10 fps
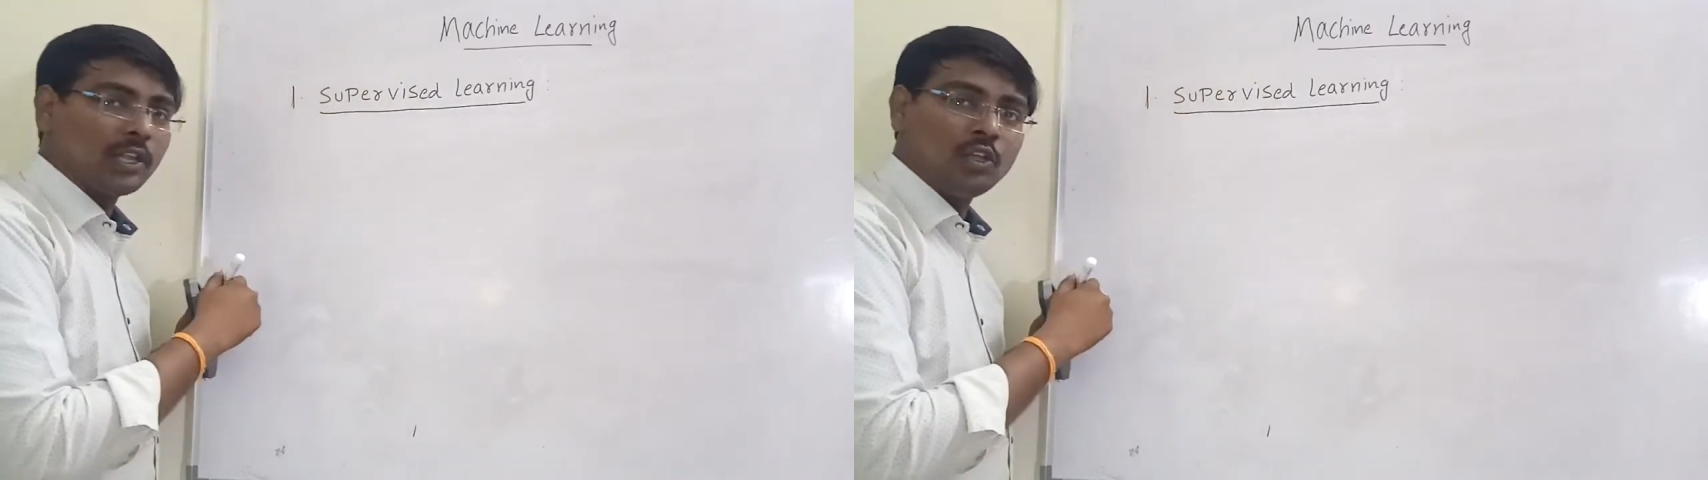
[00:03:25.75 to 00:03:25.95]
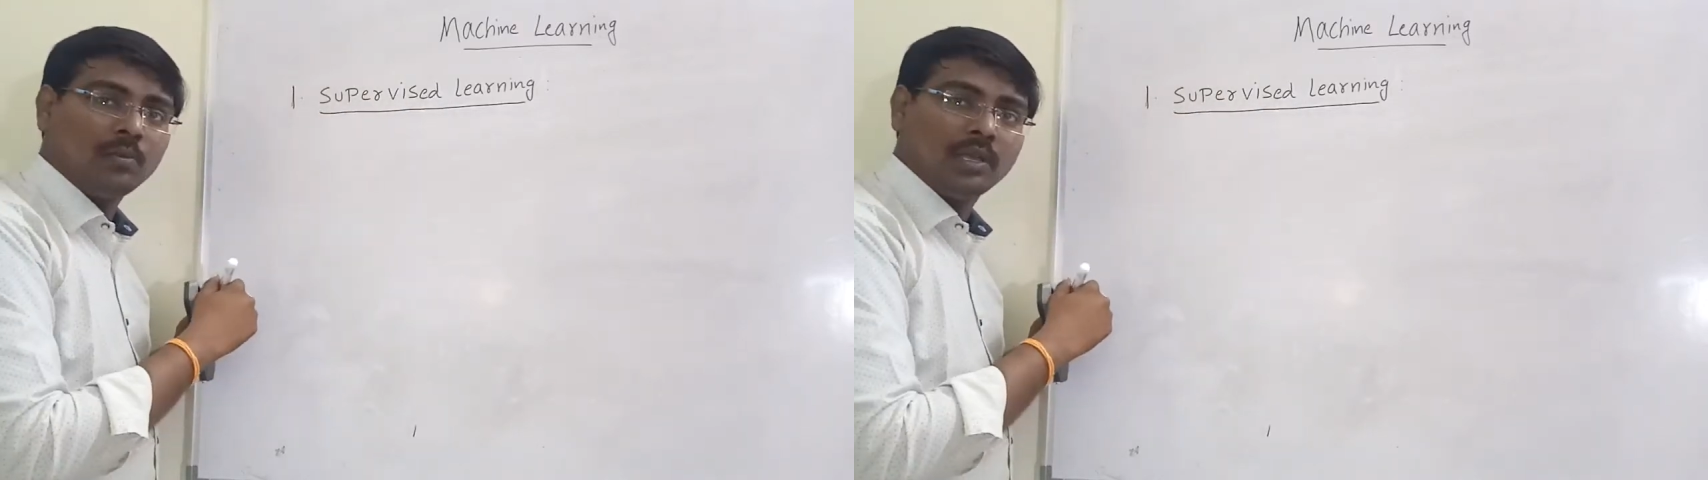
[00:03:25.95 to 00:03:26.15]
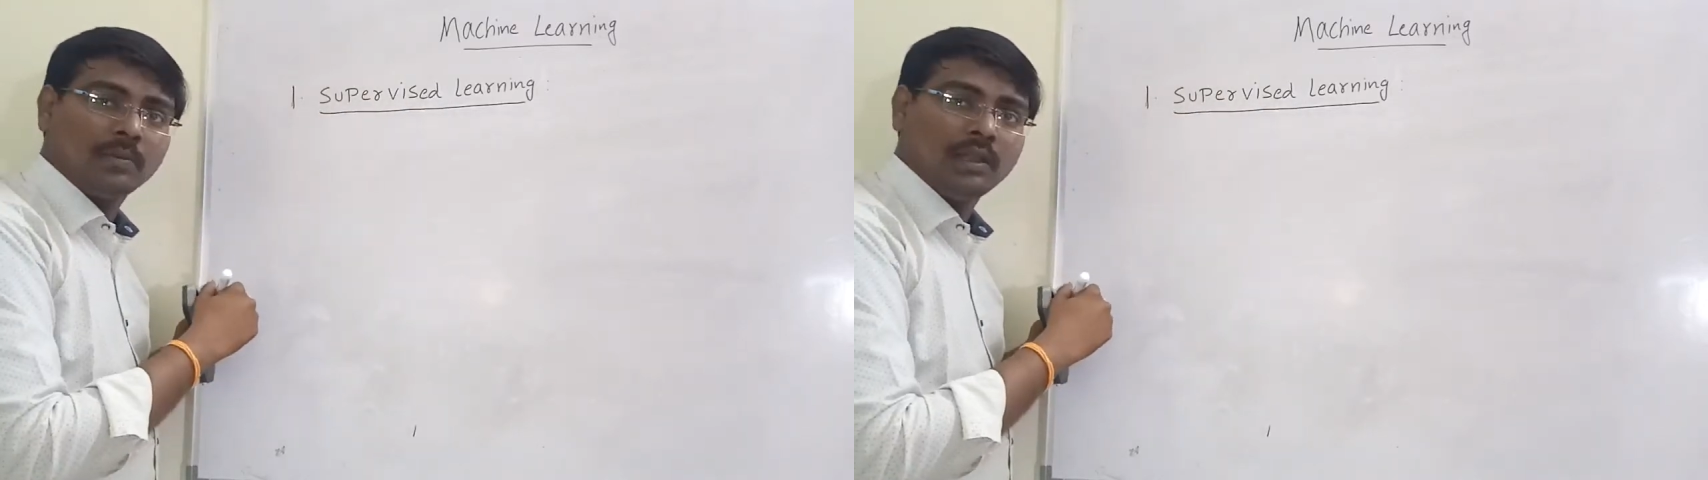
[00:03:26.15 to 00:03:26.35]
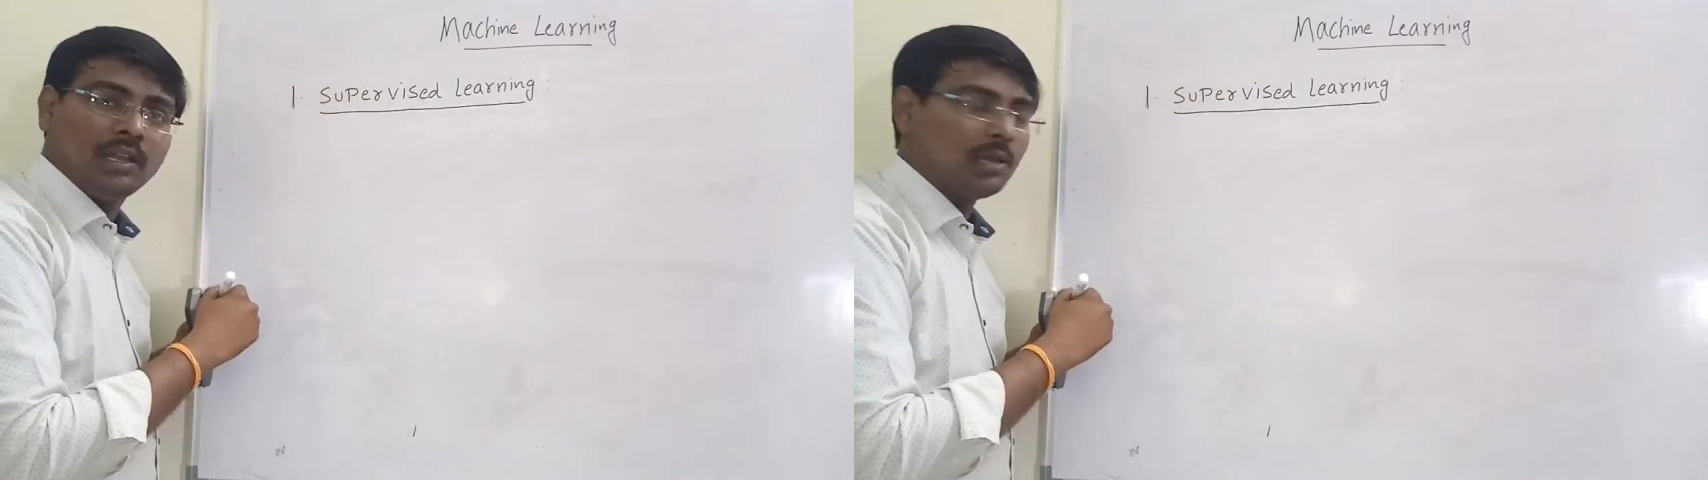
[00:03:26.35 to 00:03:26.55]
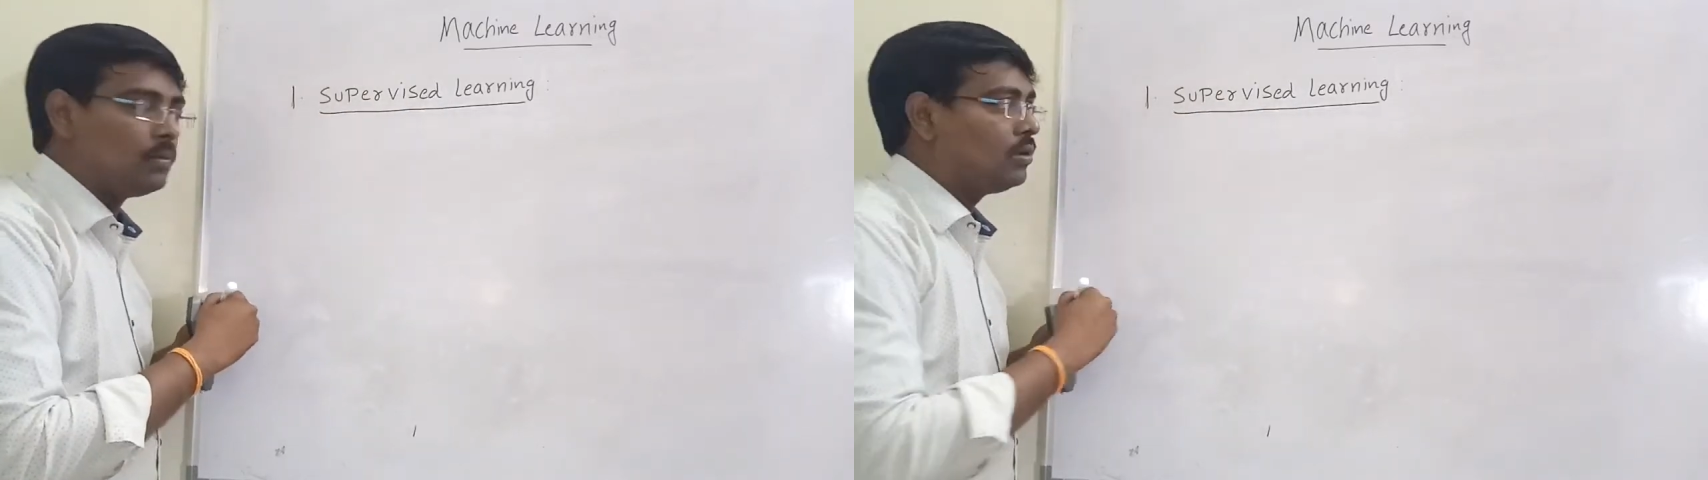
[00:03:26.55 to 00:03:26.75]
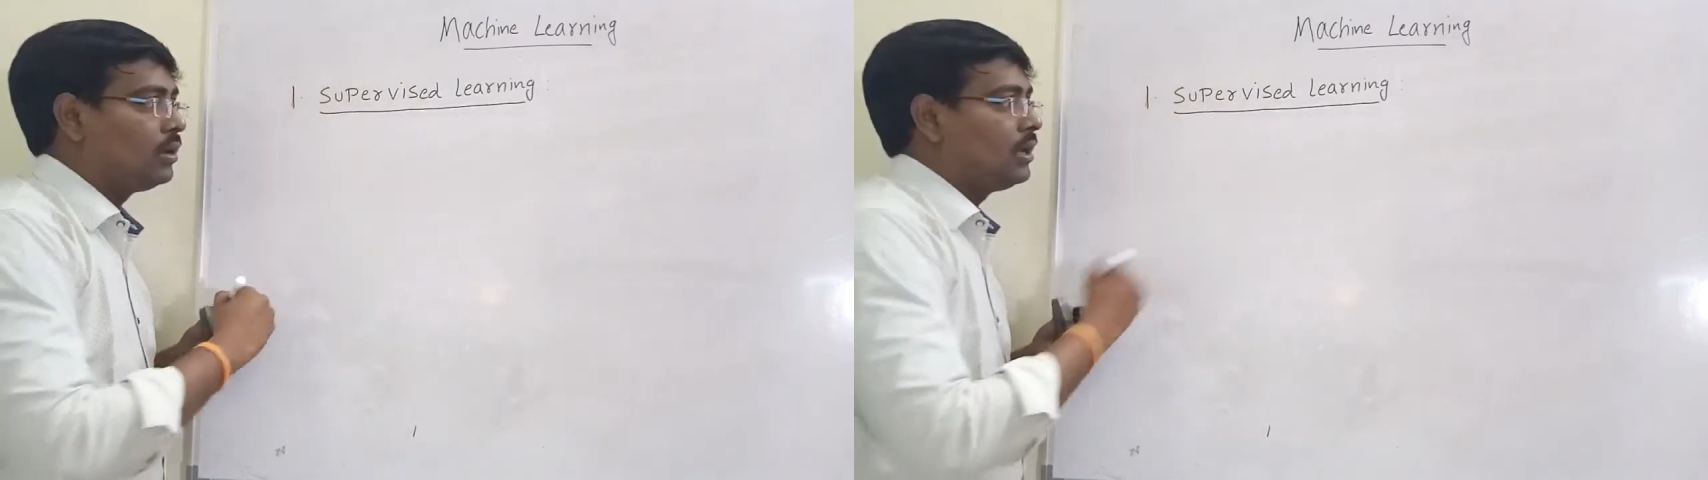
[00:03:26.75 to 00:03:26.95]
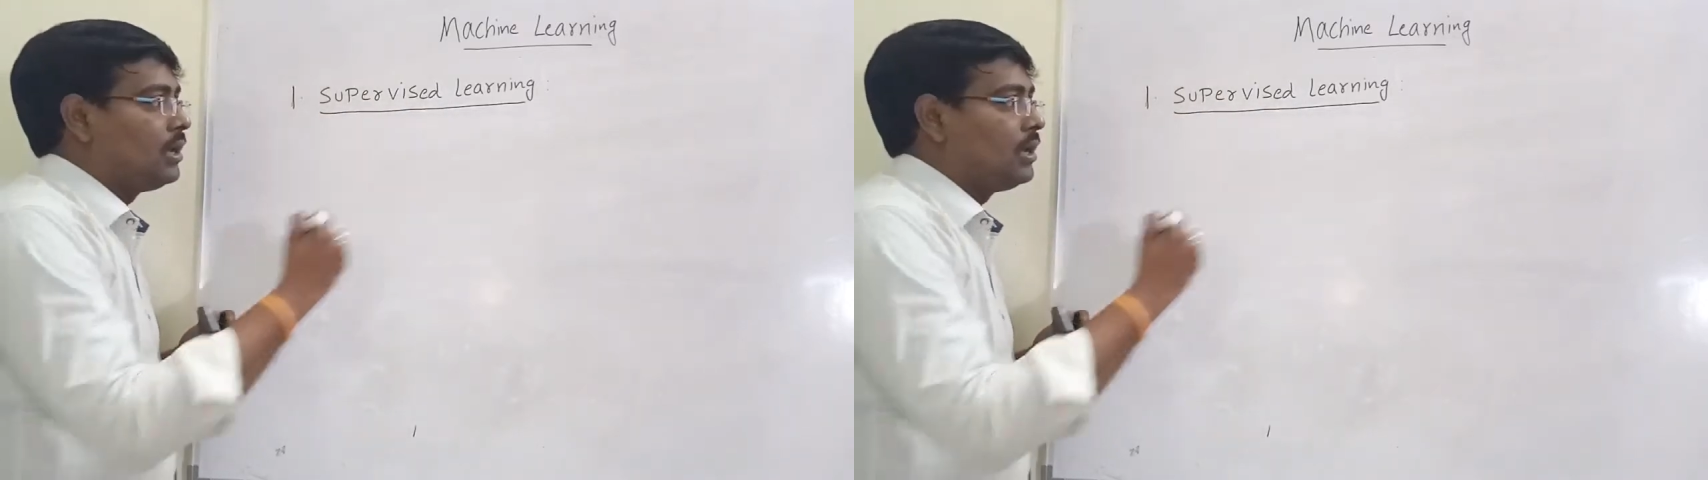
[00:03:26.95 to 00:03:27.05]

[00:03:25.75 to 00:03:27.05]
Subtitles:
you mean by label?